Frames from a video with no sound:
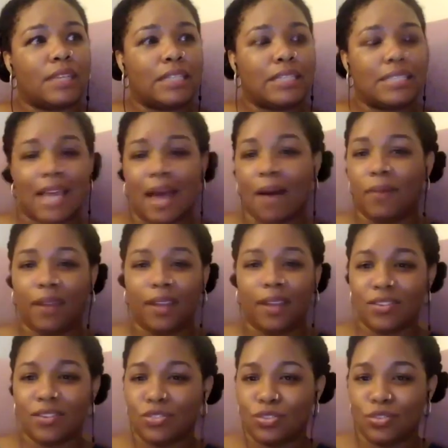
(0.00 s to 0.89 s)
tapping
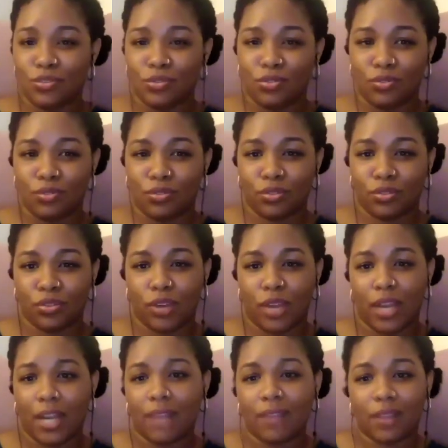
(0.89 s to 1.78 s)
into
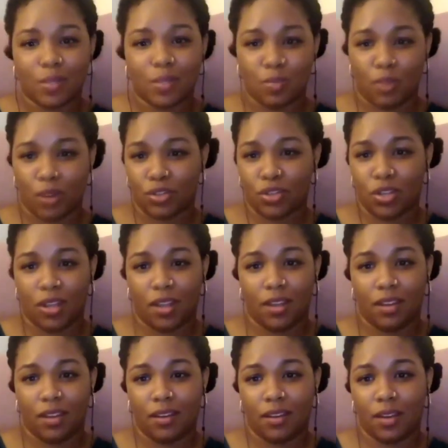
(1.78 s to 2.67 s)
creative expression
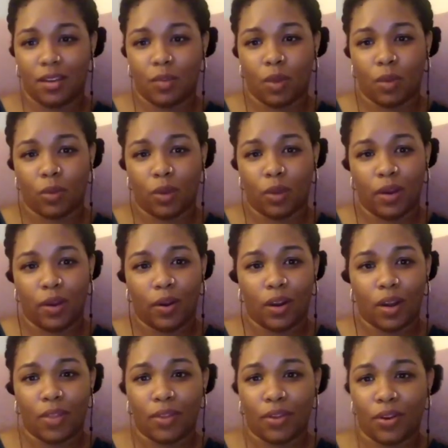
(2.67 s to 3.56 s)
in one way or
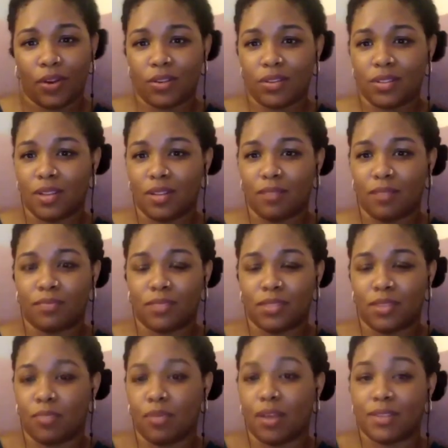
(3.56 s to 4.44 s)
another to,
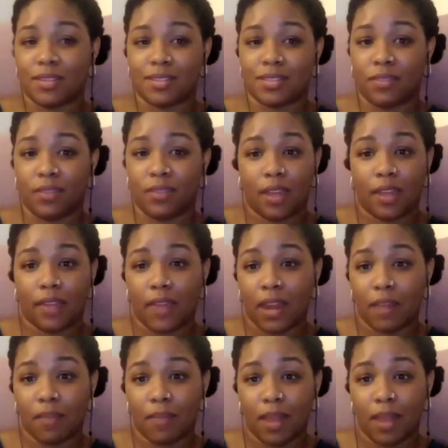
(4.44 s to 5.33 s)
to process a feeling
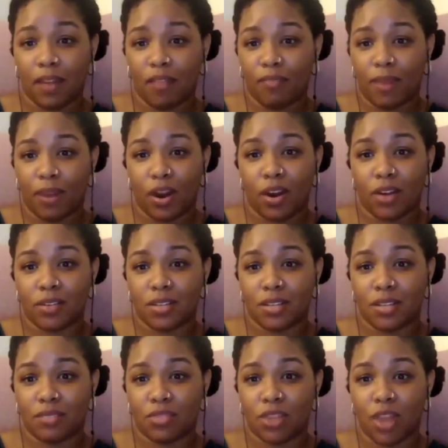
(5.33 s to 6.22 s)
that it might have been hard
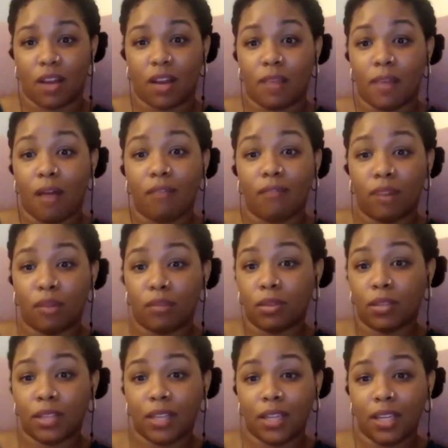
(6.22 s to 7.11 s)
to talk about
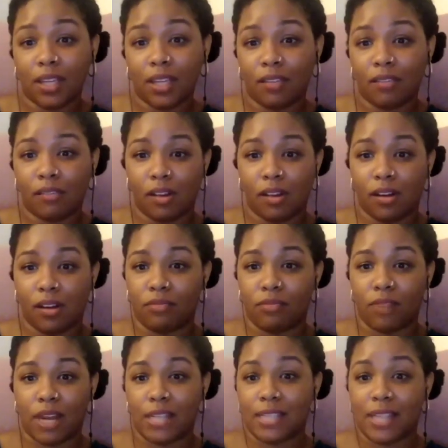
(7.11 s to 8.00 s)
verbally or
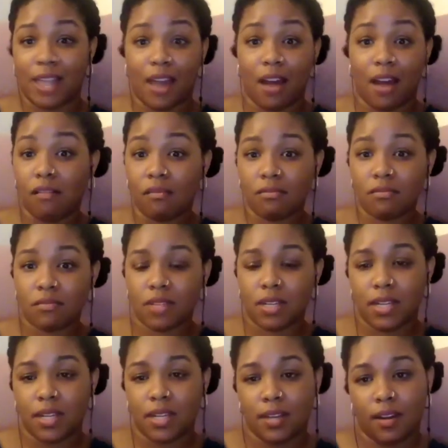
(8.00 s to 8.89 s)
write down
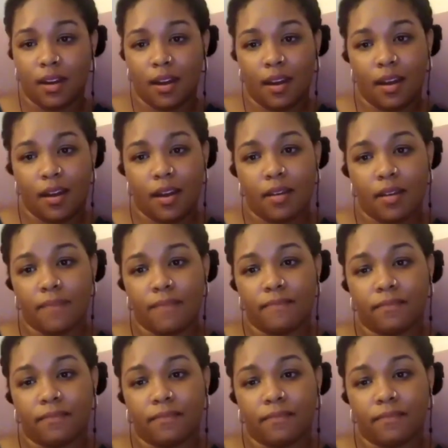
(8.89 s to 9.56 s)
mm-hmm. Um,